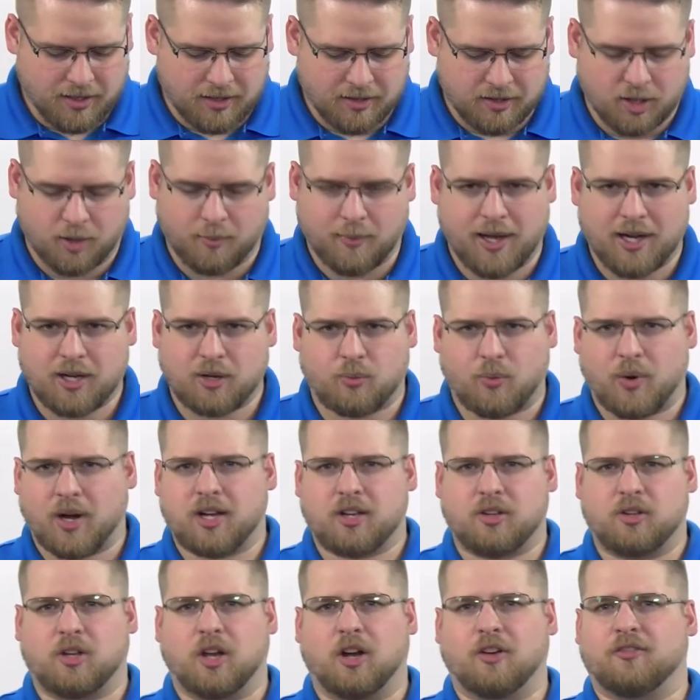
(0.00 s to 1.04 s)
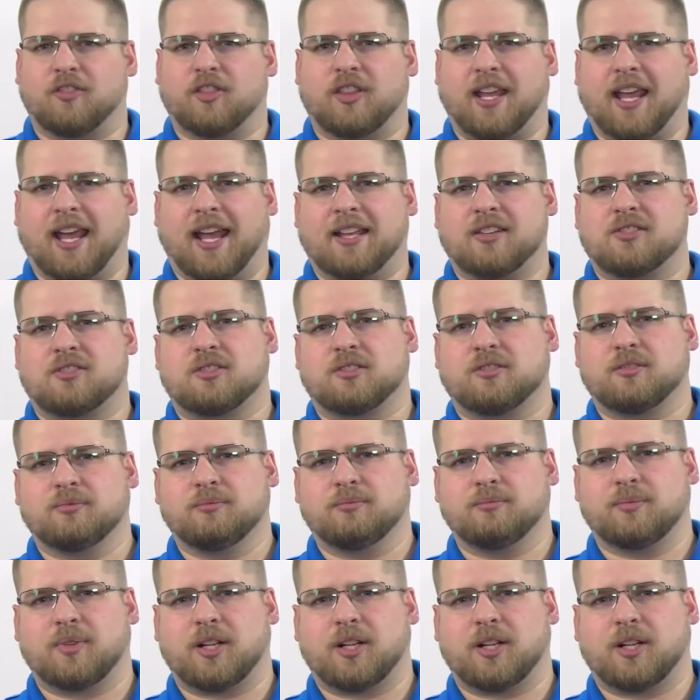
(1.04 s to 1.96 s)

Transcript: No matter where you go for the answer,